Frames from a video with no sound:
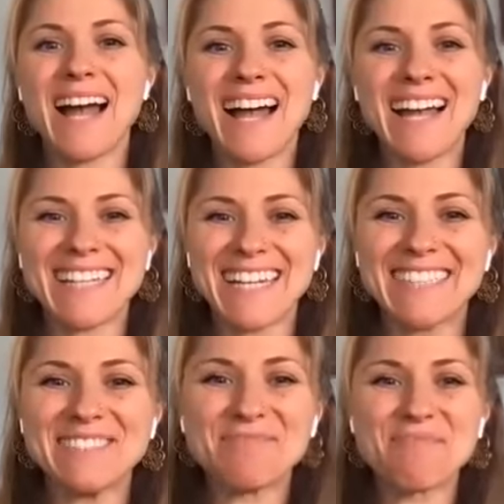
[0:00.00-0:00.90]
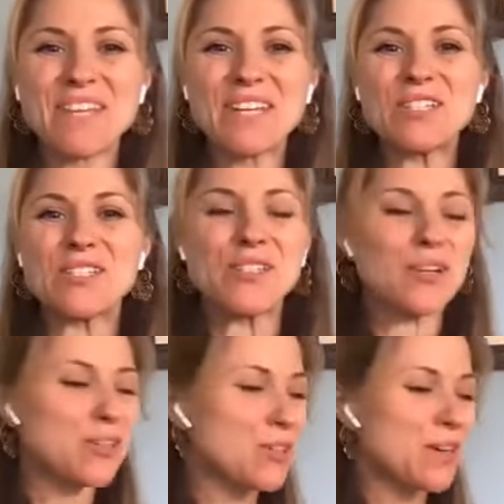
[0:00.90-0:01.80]
Hi again.
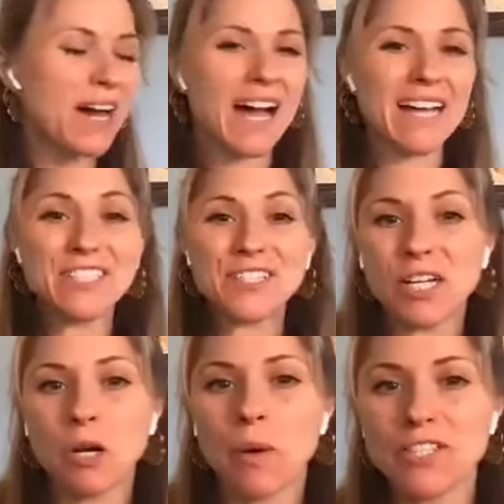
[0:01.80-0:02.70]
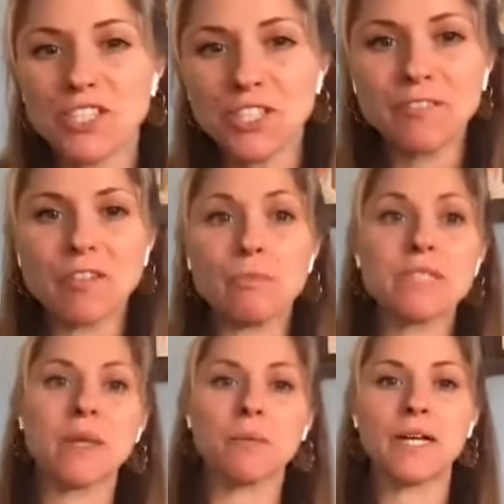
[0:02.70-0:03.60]
So I just got a question from
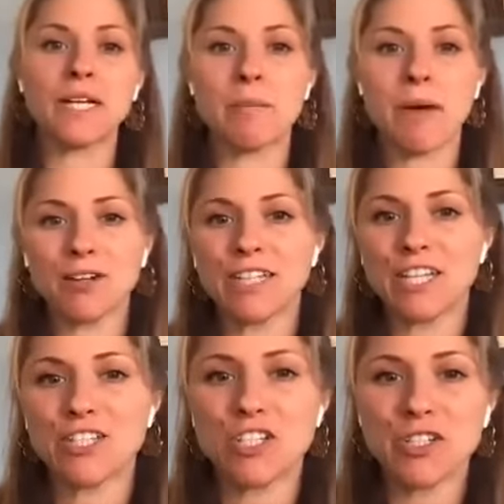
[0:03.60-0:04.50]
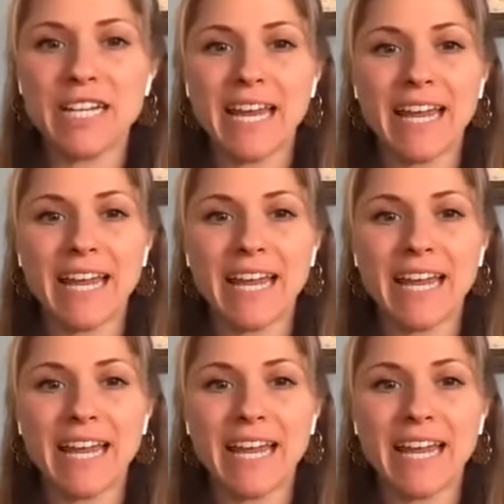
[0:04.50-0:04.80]
someone about Kitchari,